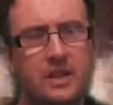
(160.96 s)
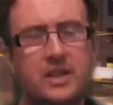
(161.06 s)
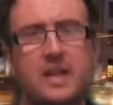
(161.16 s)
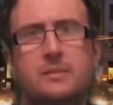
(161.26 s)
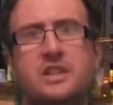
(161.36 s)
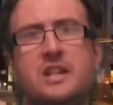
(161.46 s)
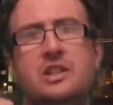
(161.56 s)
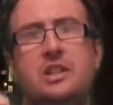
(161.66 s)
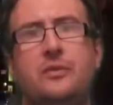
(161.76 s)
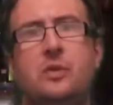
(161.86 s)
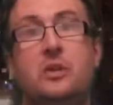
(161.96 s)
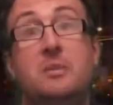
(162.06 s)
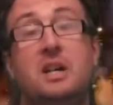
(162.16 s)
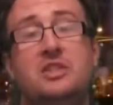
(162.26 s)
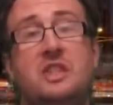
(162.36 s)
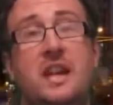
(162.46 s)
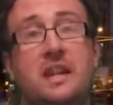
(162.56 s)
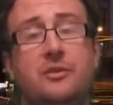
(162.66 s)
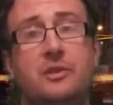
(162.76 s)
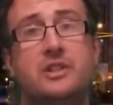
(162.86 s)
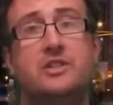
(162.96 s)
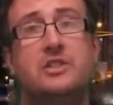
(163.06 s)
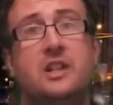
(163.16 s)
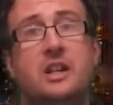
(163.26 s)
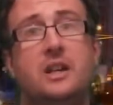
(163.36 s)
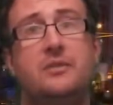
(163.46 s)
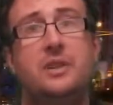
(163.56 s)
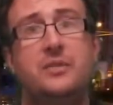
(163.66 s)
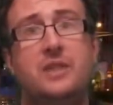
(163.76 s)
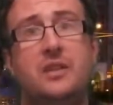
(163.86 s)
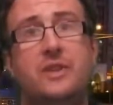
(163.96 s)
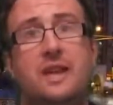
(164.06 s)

they updated the Ford Mustang for its 50th